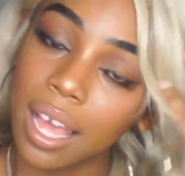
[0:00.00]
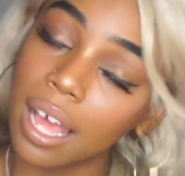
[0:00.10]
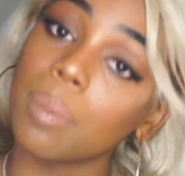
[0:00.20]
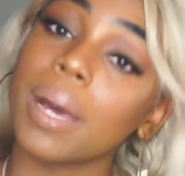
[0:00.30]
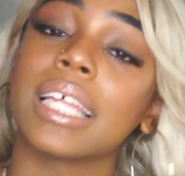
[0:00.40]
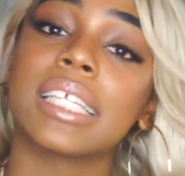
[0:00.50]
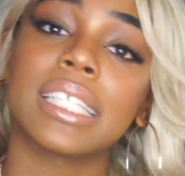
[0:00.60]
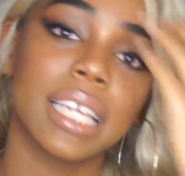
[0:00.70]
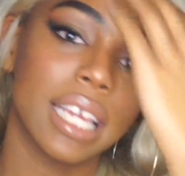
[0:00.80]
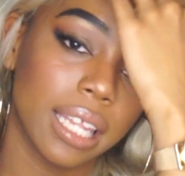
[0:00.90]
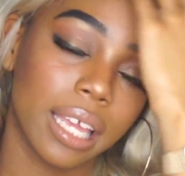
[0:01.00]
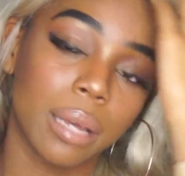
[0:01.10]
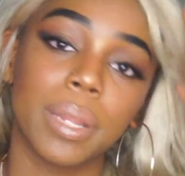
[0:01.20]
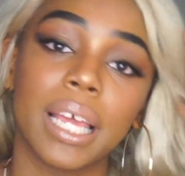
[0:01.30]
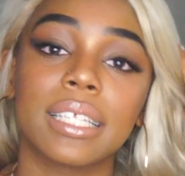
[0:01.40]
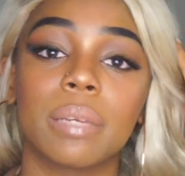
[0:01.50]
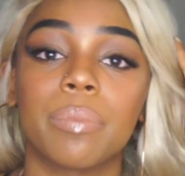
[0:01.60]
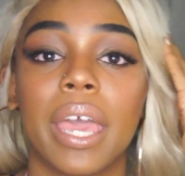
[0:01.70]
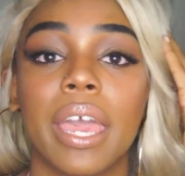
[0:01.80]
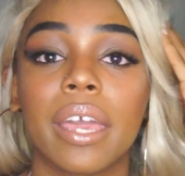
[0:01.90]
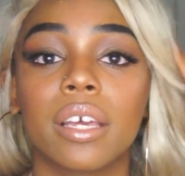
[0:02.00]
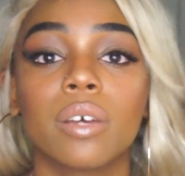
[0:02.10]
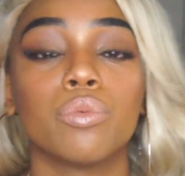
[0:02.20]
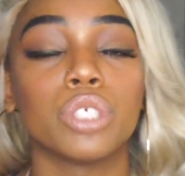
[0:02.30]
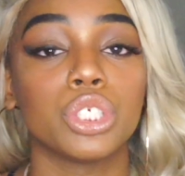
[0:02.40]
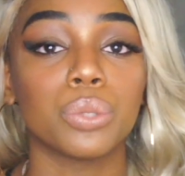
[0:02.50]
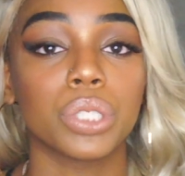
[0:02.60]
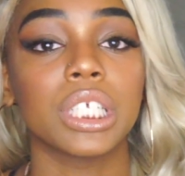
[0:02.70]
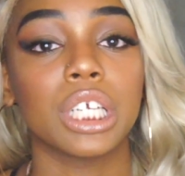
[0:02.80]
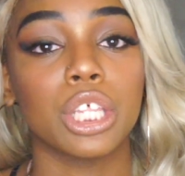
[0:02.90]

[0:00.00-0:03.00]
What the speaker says: I let it sit in like a plastic bag, which you will see